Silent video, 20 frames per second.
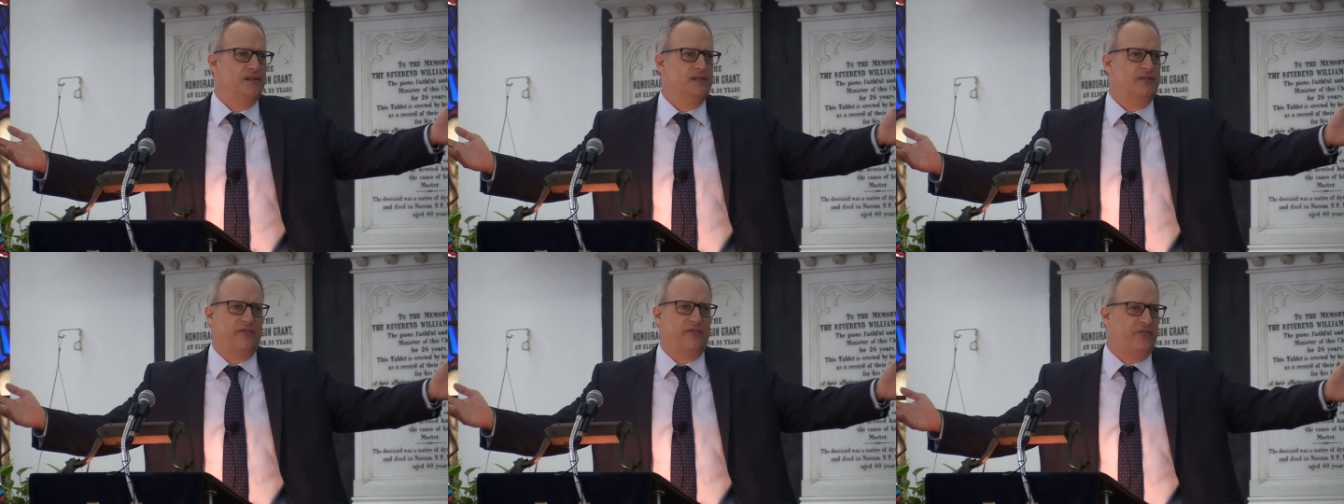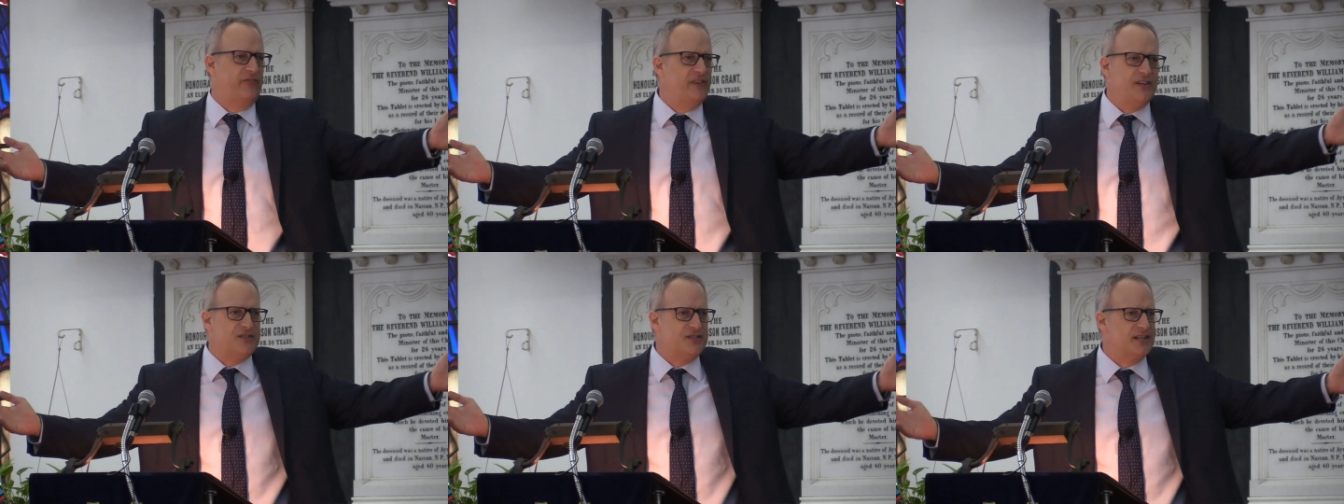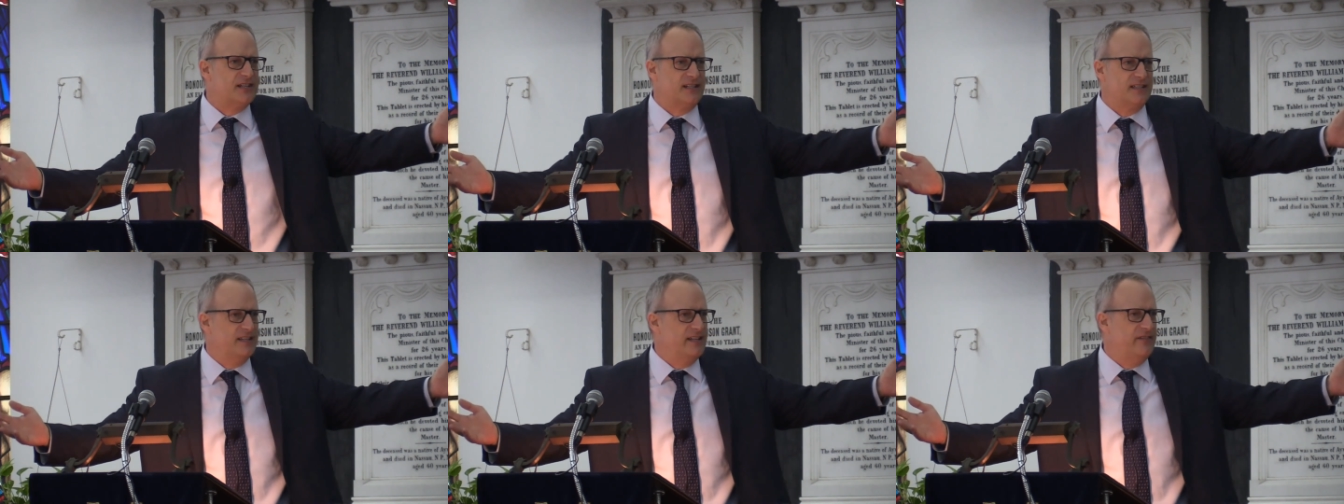To
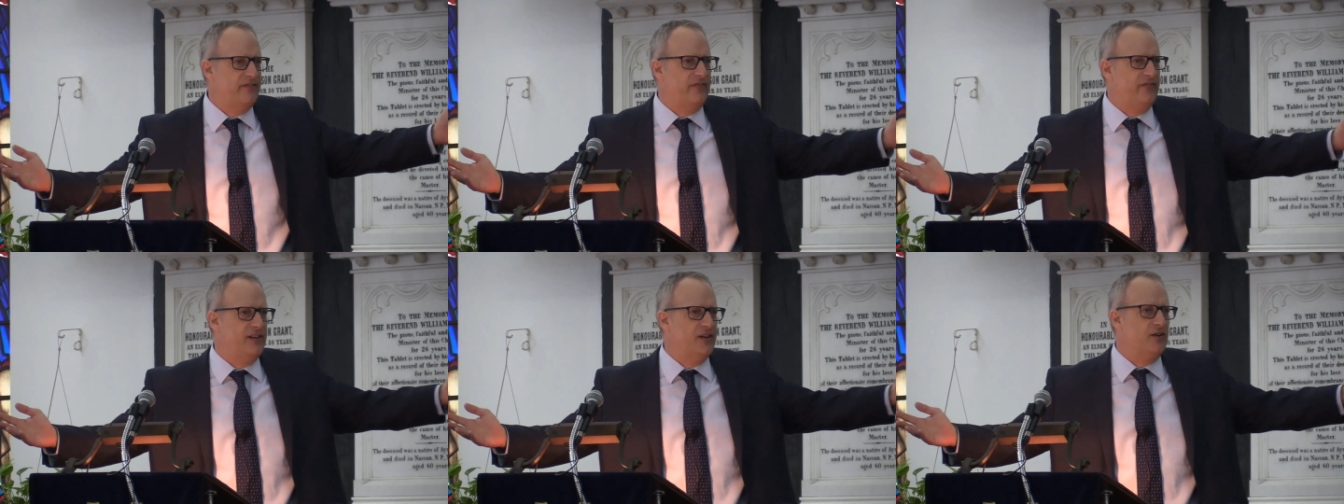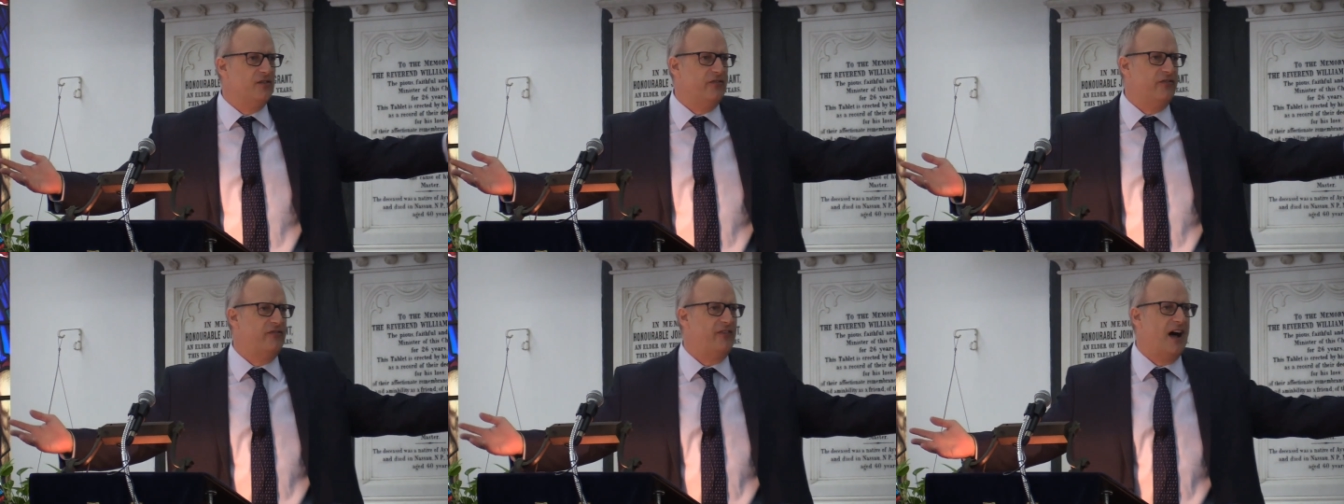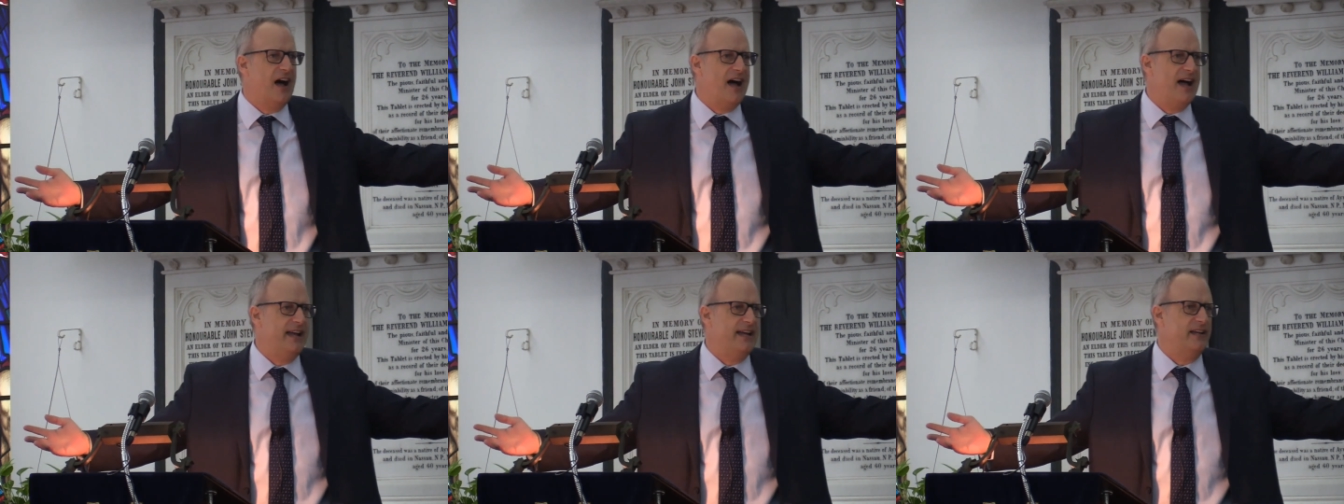physically feel
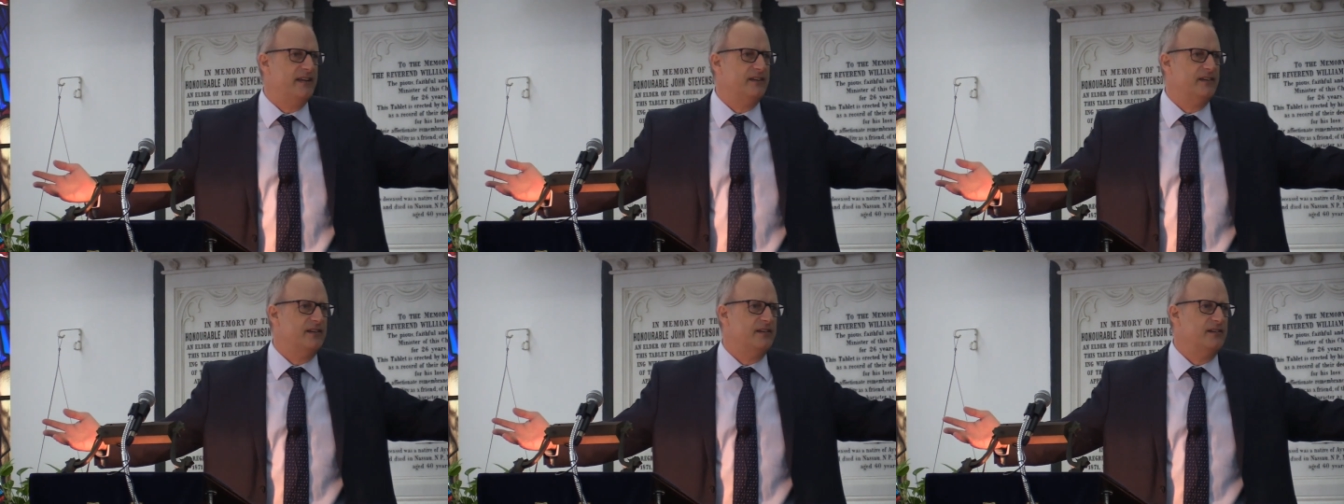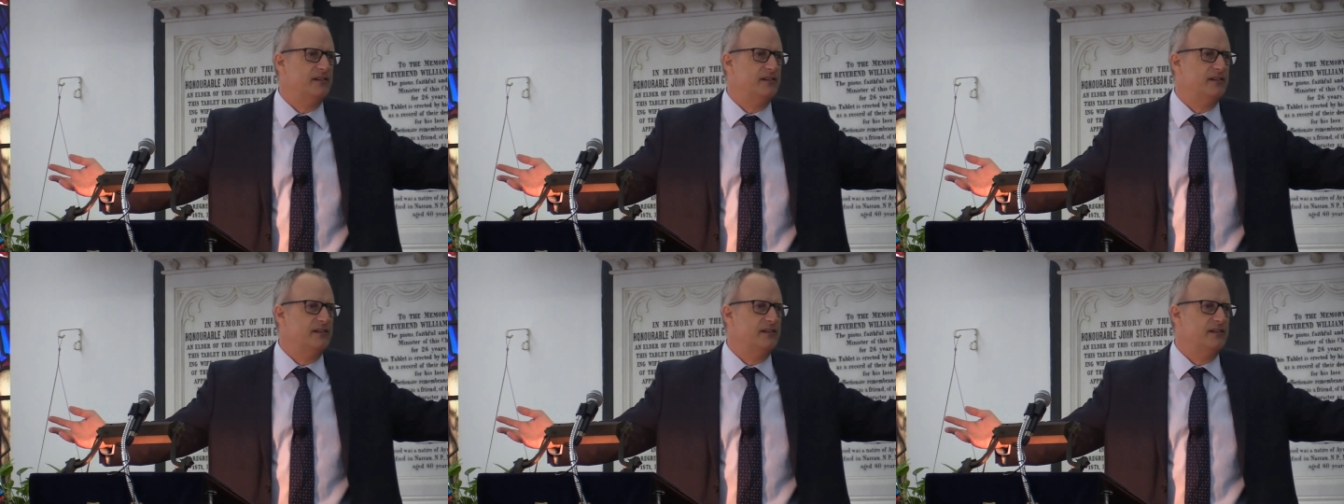fine,